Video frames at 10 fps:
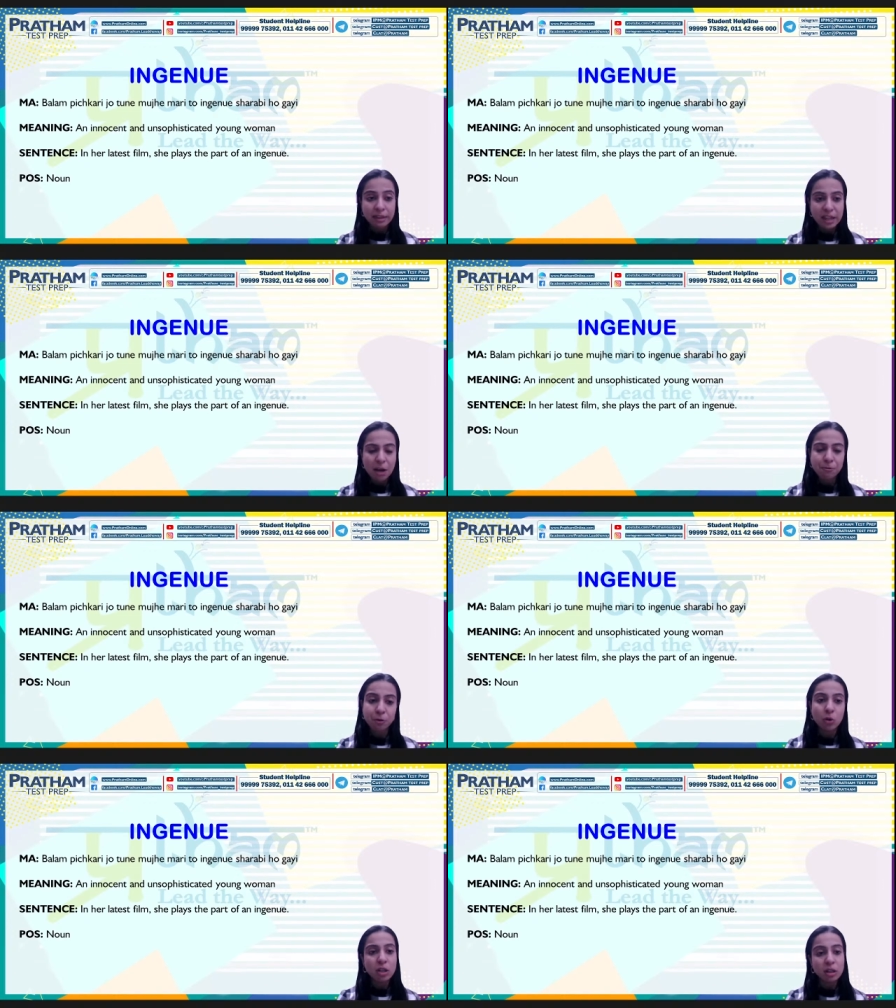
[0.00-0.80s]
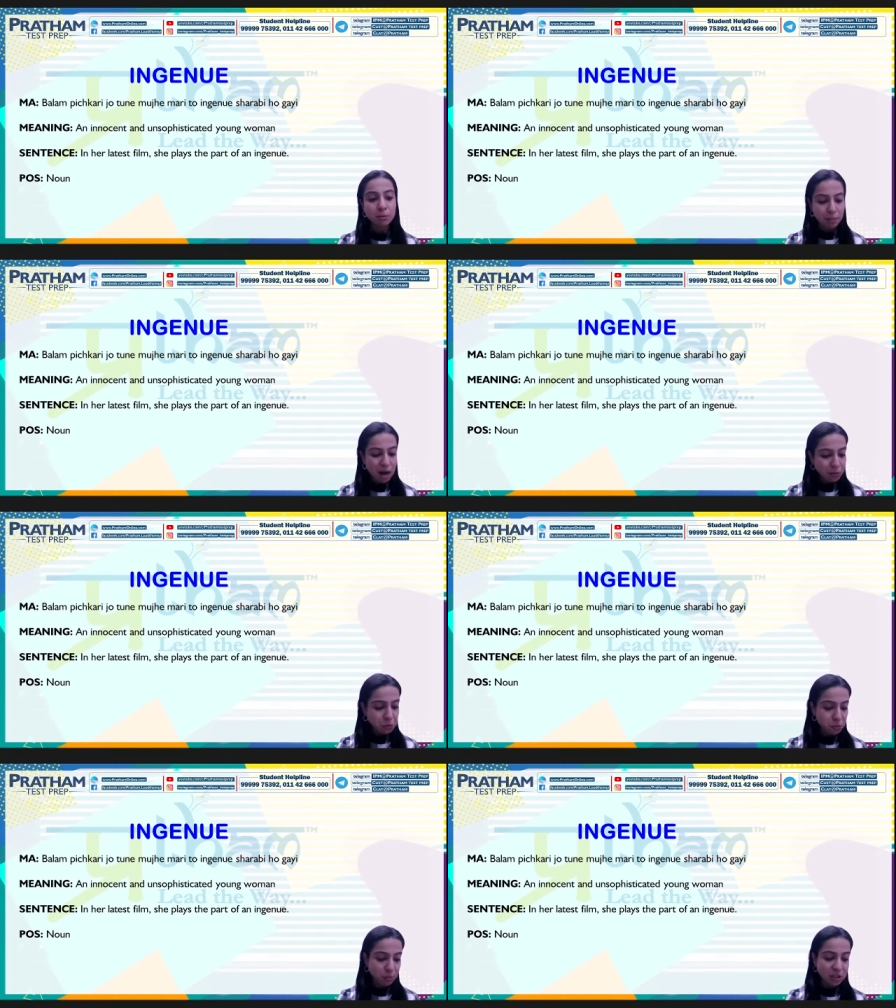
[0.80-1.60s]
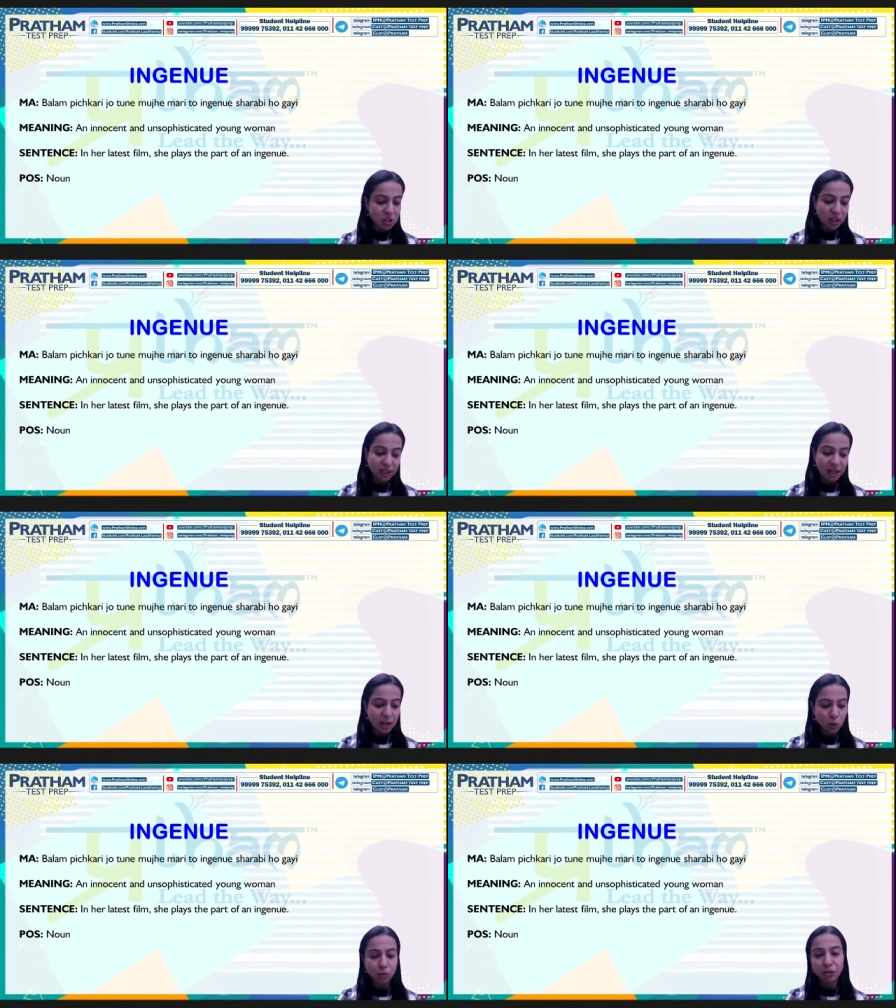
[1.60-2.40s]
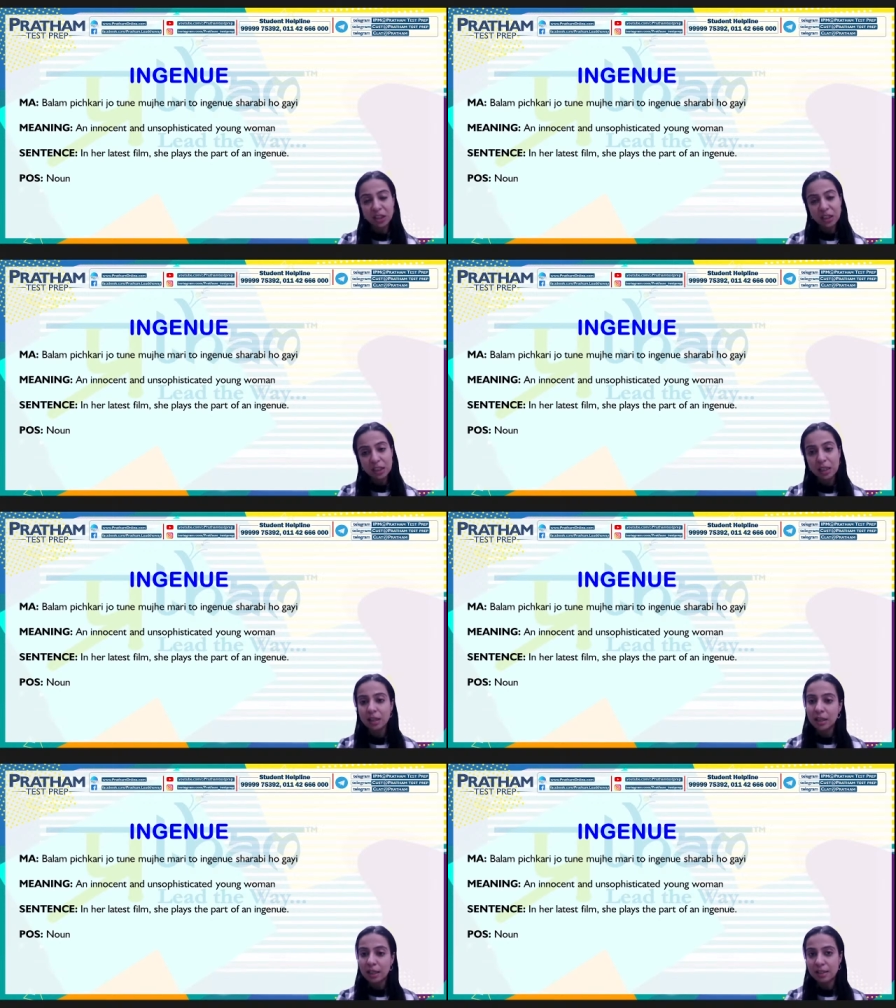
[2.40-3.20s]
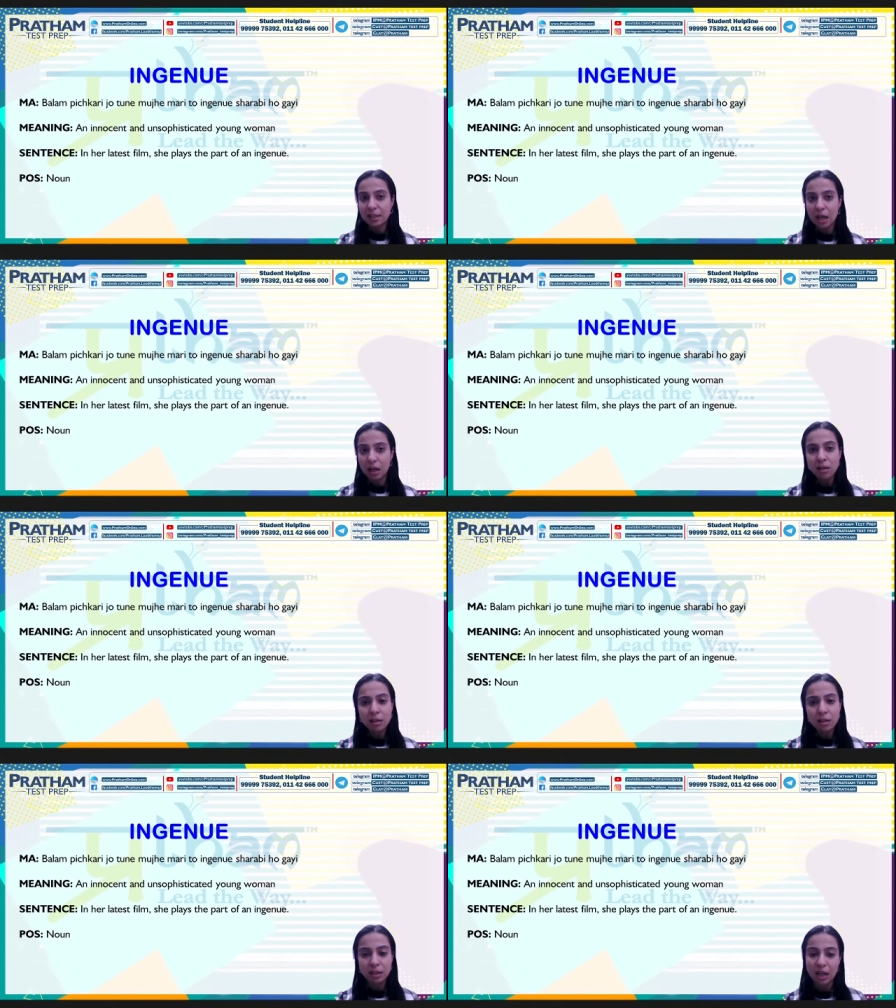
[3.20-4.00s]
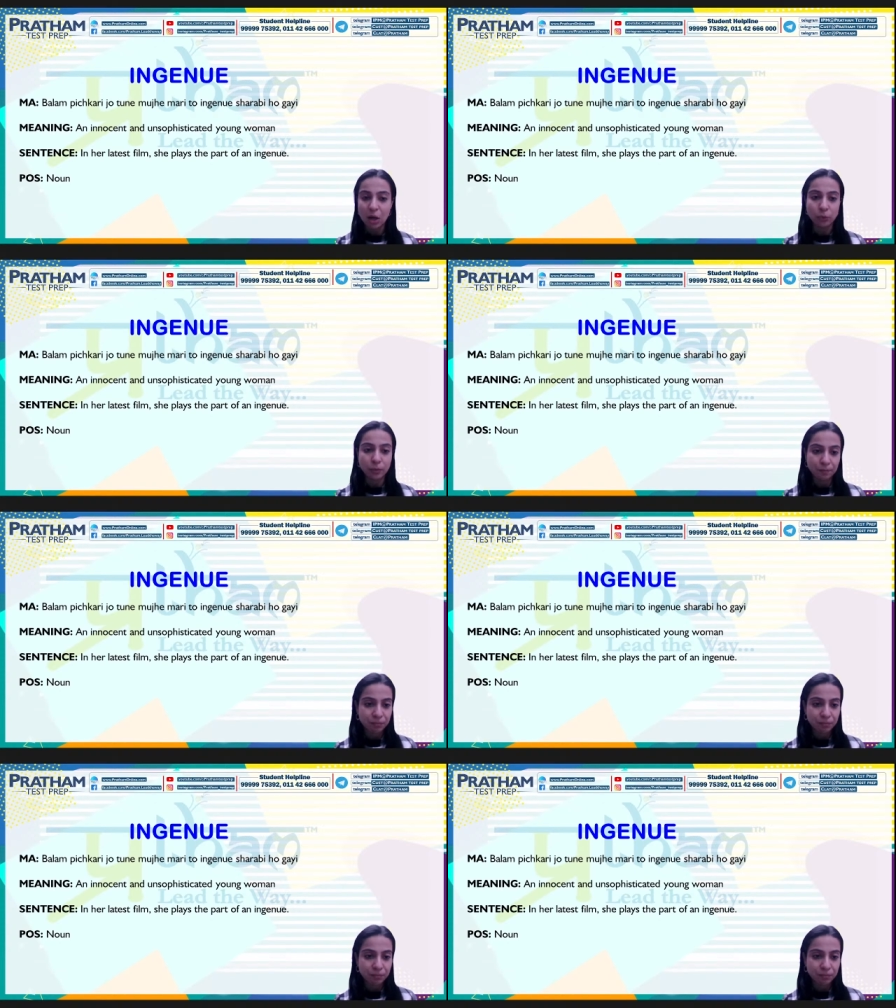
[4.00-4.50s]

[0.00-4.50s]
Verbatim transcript: Therefore, the part of speech again over here is a noun.